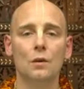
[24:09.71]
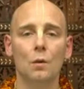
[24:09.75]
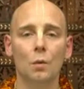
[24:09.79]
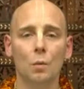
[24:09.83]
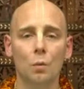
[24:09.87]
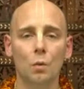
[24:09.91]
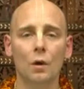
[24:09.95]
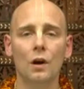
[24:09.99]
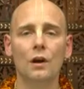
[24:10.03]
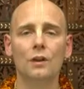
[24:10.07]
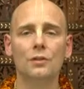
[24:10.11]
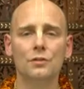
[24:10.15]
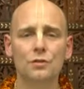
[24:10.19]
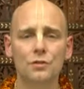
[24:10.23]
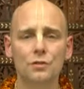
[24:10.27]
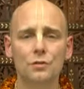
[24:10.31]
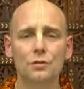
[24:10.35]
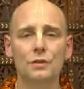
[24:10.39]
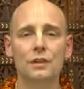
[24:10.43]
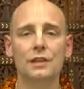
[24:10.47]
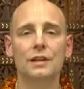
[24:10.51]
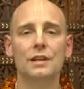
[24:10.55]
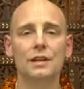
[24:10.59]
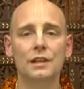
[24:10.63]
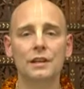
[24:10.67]
want to
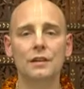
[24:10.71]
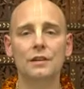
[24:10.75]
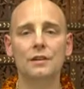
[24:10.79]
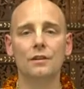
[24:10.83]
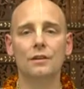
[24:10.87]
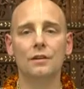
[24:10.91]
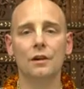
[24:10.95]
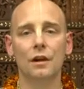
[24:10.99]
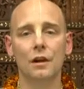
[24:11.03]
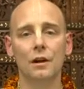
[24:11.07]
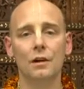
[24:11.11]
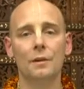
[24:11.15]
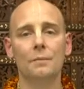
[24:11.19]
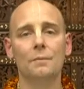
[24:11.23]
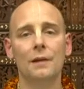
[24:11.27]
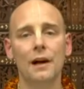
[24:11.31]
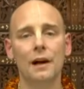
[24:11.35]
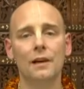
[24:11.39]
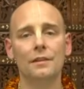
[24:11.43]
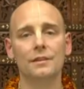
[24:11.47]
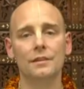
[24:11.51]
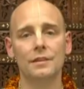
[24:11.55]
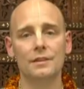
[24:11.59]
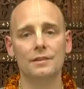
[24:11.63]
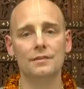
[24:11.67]
hear
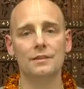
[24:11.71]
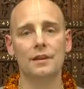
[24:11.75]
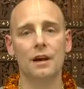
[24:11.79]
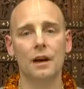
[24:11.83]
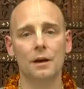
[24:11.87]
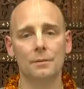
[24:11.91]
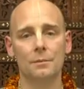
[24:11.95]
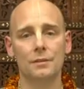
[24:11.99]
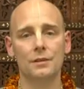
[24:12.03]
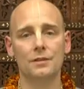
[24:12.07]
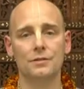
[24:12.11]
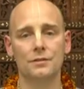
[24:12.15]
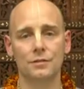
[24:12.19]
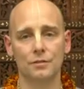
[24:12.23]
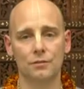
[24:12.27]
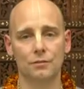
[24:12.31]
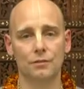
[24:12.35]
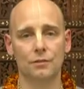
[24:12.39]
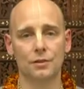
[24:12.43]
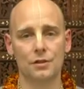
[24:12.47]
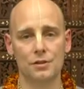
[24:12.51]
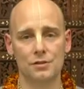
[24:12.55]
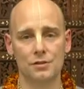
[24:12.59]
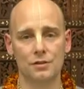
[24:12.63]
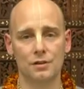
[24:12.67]
about these topics of
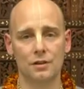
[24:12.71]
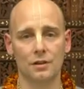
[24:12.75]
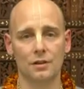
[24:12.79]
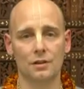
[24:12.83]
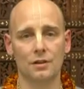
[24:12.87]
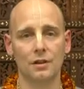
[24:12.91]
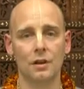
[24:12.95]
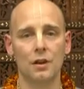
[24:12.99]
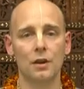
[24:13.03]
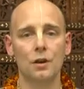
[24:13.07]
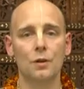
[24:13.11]
Krishna.